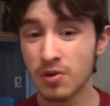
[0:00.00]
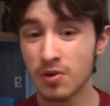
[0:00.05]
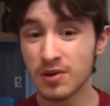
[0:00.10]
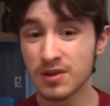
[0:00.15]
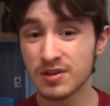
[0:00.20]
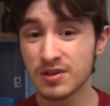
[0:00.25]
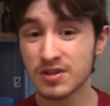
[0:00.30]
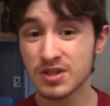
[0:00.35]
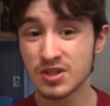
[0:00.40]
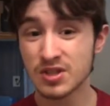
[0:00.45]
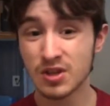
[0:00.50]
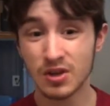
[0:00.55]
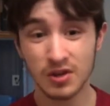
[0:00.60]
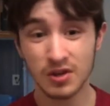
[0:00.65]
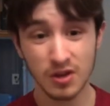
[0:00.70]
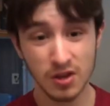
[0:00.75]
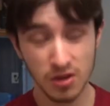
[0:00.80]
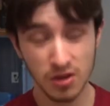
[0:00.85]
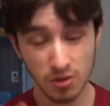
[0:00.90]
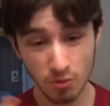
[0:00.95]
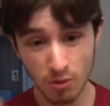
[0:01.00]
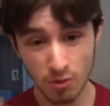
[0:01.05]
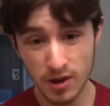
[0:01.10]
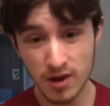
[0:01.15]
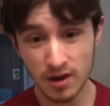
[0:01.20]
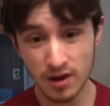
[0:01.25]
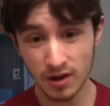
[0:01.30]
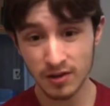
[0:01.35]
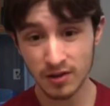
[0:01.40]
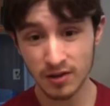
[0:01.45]
putting Sonic
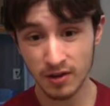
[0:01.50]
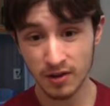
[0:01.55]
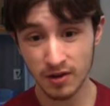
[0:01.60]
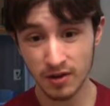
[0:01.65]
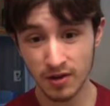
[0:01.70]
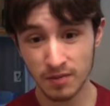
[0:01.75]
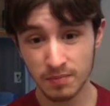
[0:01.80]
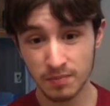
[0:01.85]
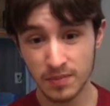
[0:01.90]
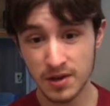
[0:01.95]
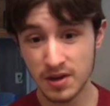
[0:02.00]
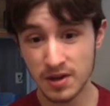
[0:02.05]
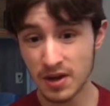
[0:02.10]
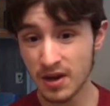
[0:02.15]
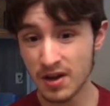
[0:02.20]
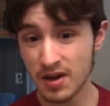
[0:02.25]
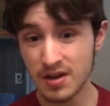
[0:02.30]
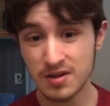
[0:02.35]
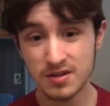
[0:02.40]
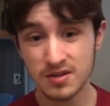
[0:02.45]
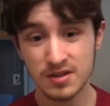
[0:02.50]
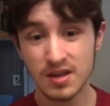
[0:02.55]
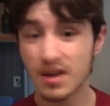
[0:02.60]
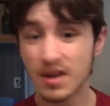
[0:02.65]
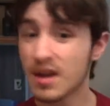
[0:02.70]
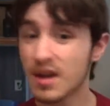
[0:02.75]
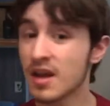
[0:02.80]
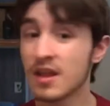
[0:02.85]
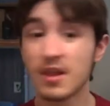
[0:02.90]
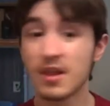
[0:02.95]
3 on there because